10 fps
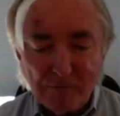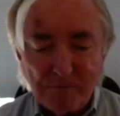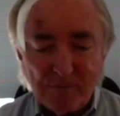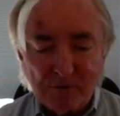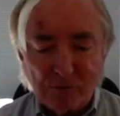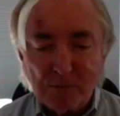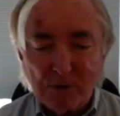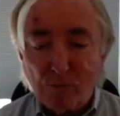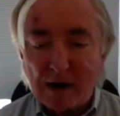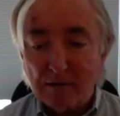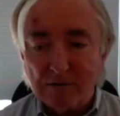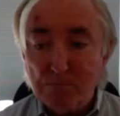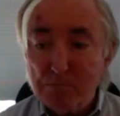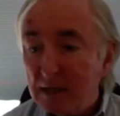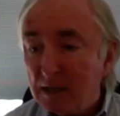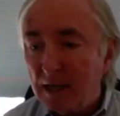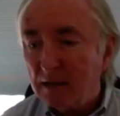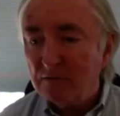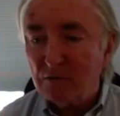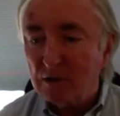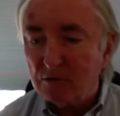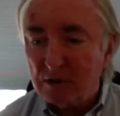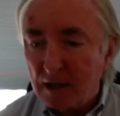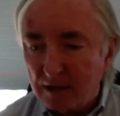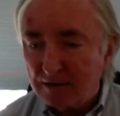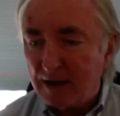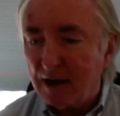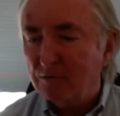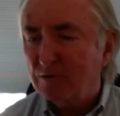criminal records mitigated so they could get into housing,